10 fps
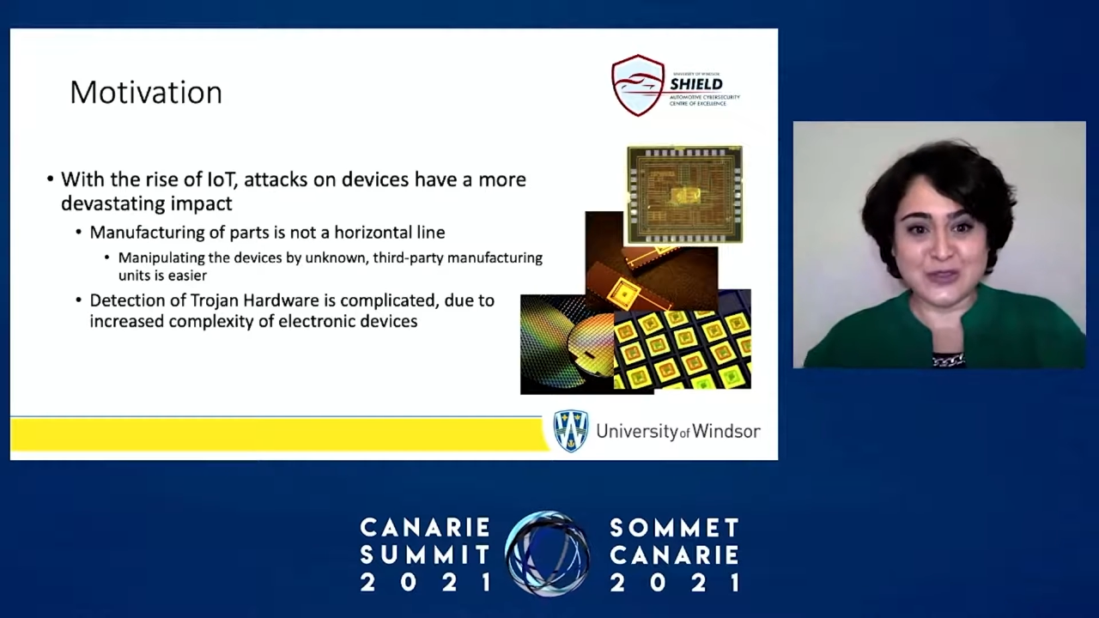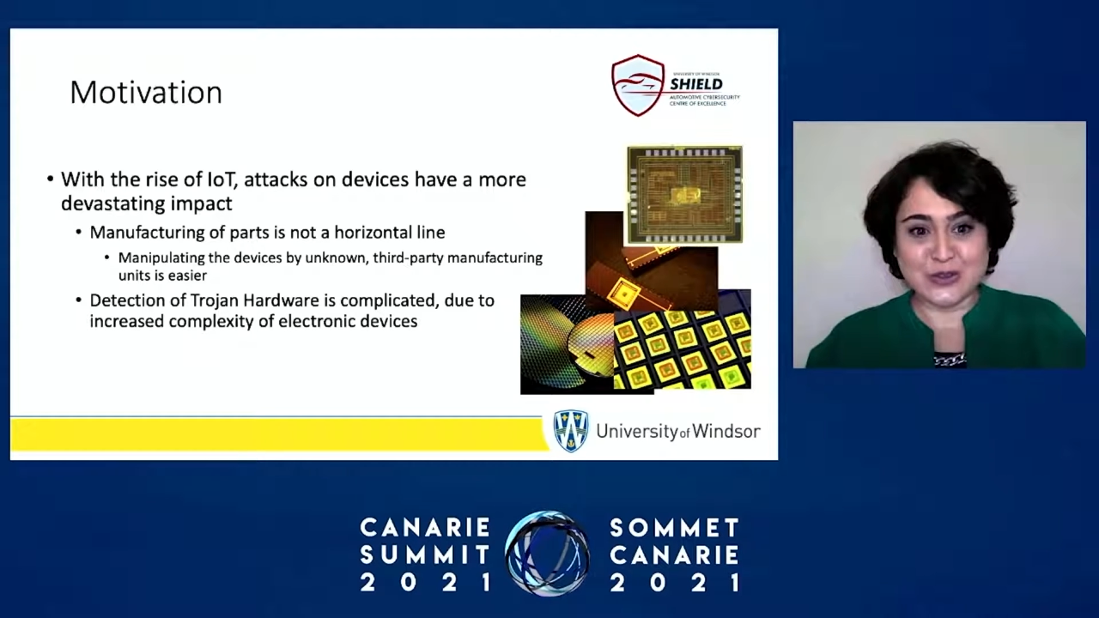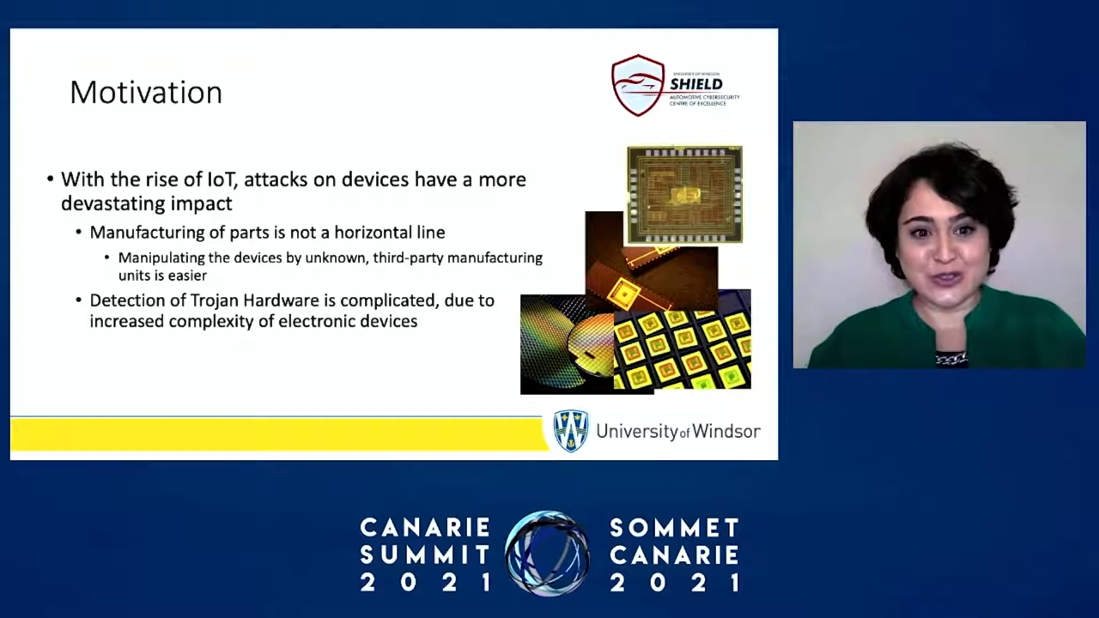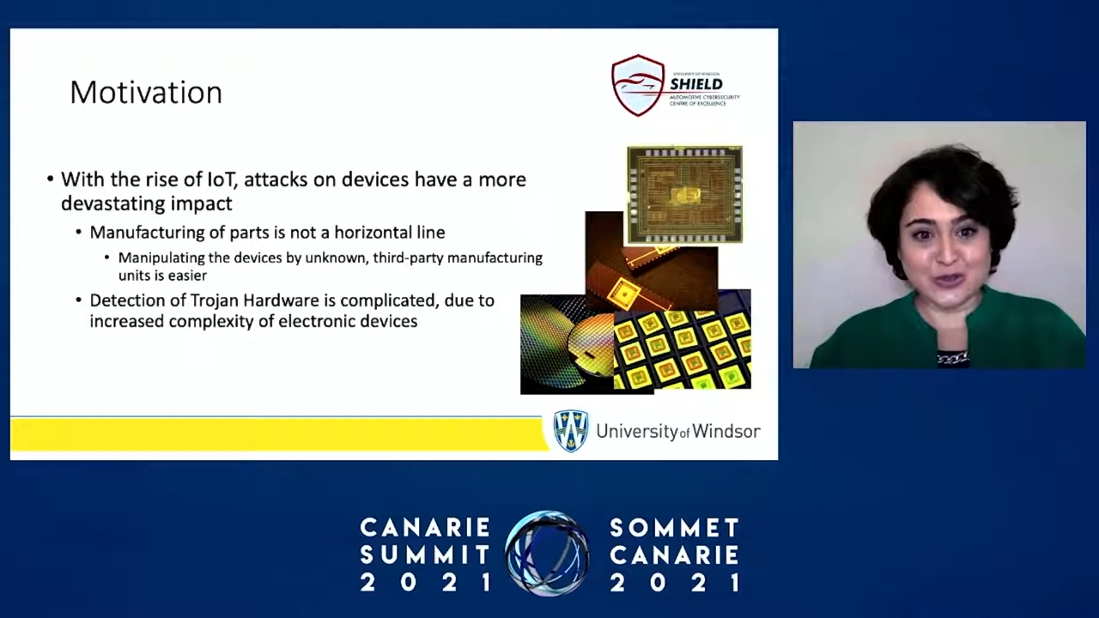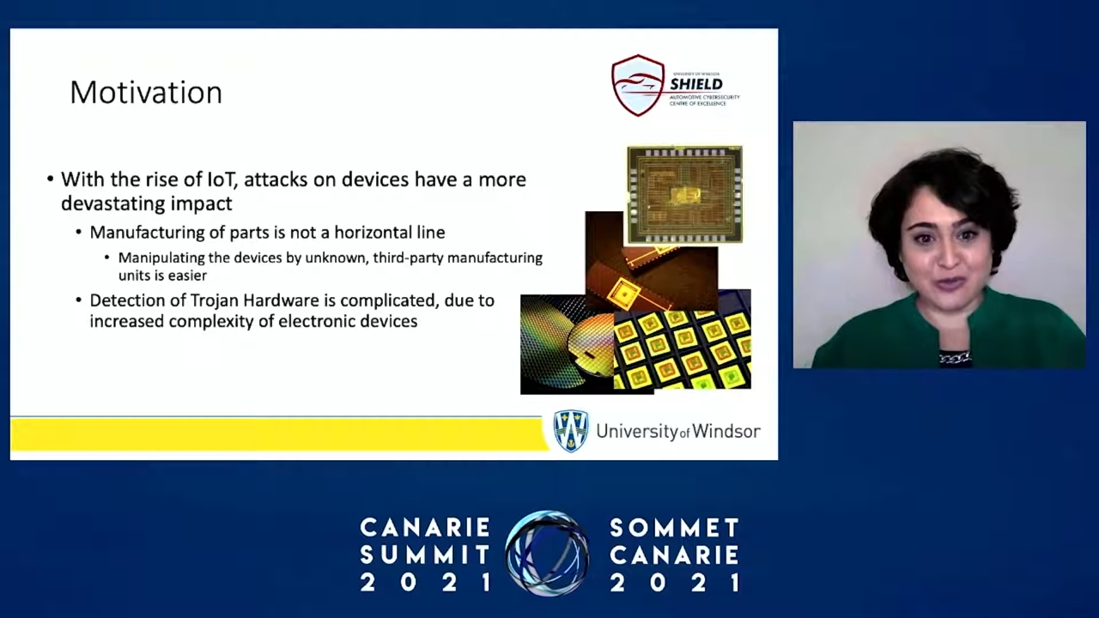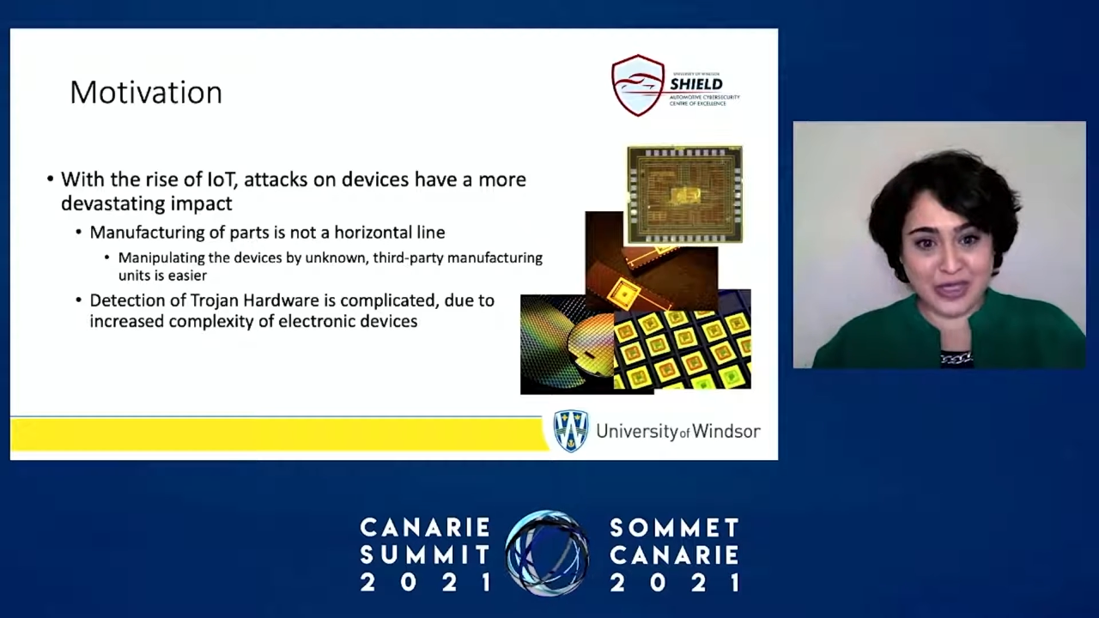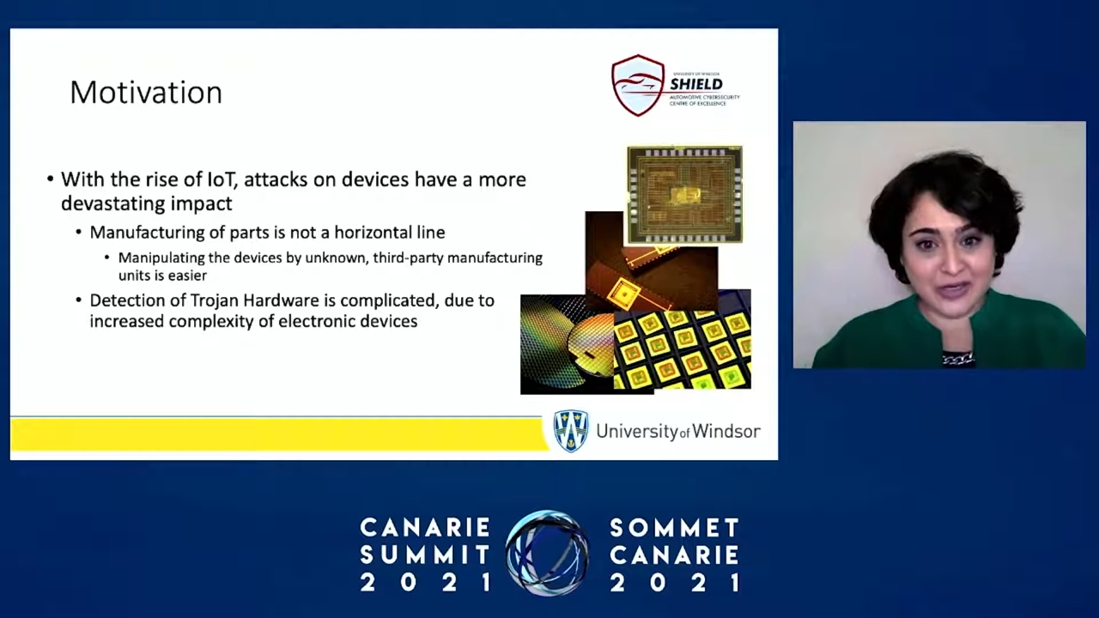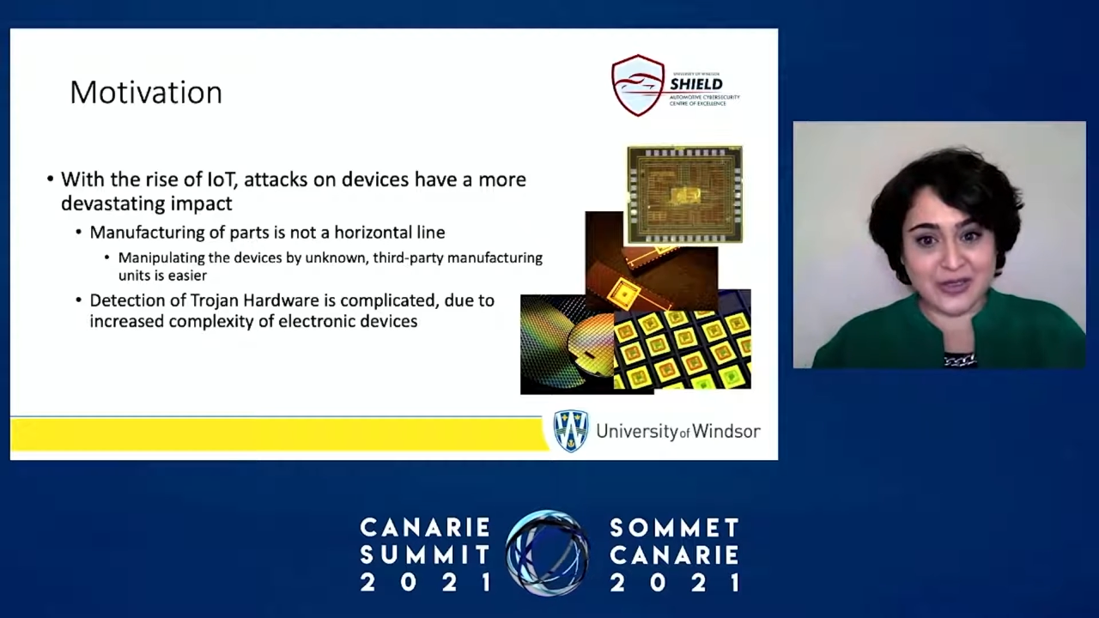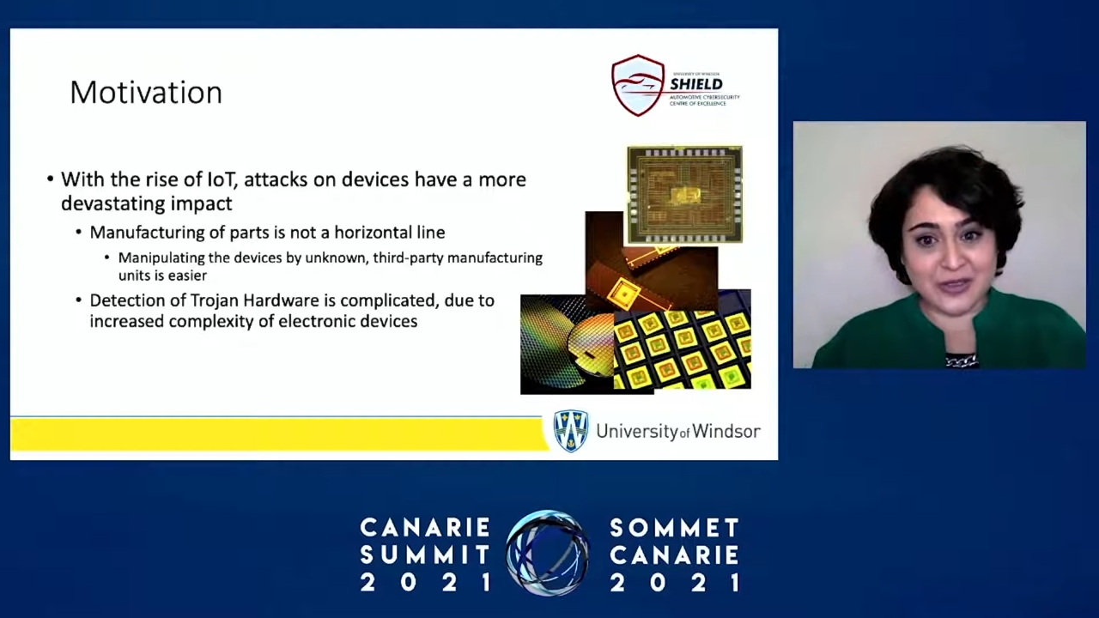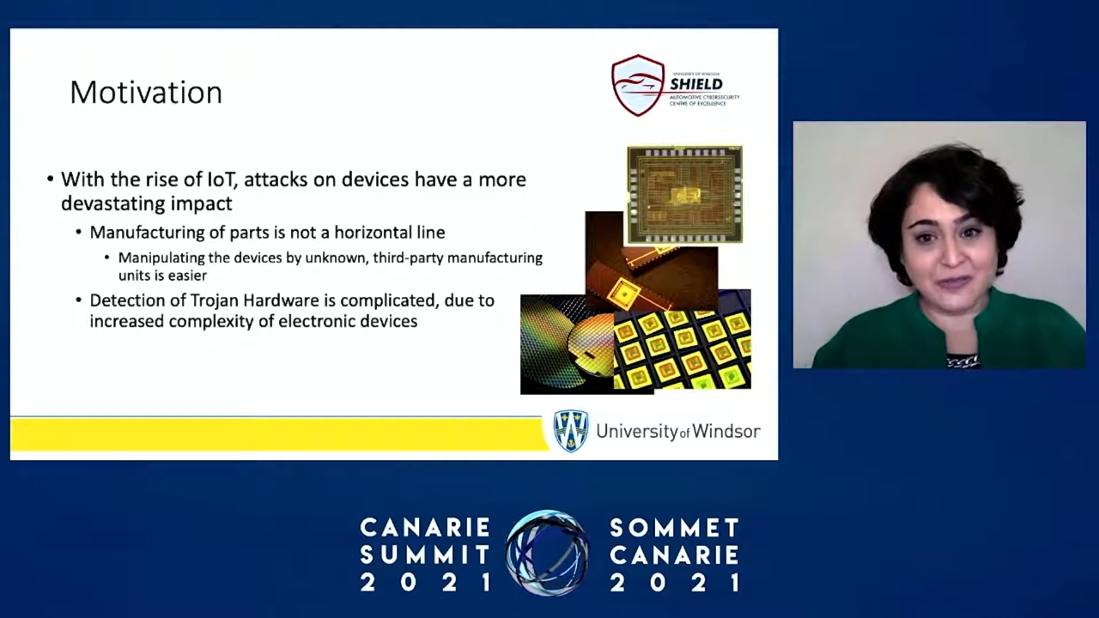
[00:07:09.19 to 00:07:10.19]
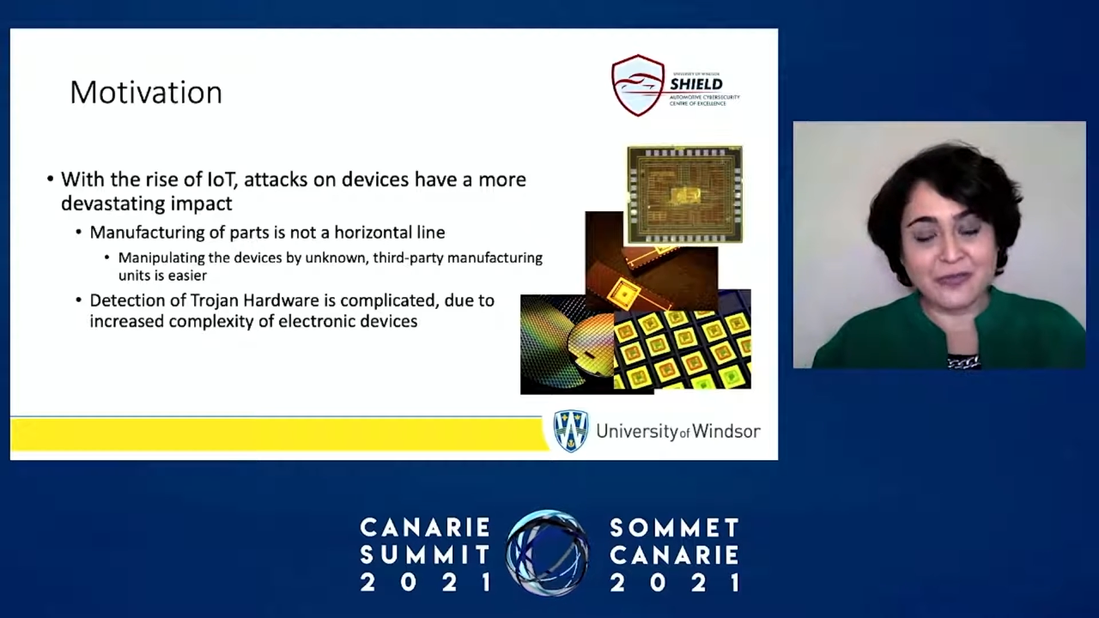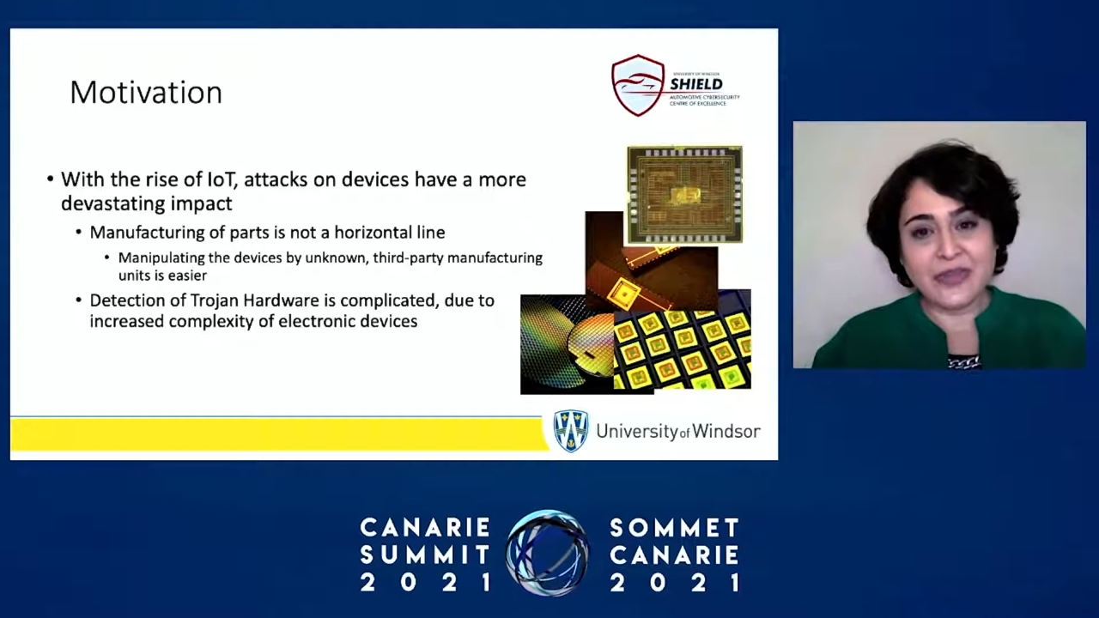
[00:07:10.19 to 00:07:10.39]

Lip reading: your new vehicle.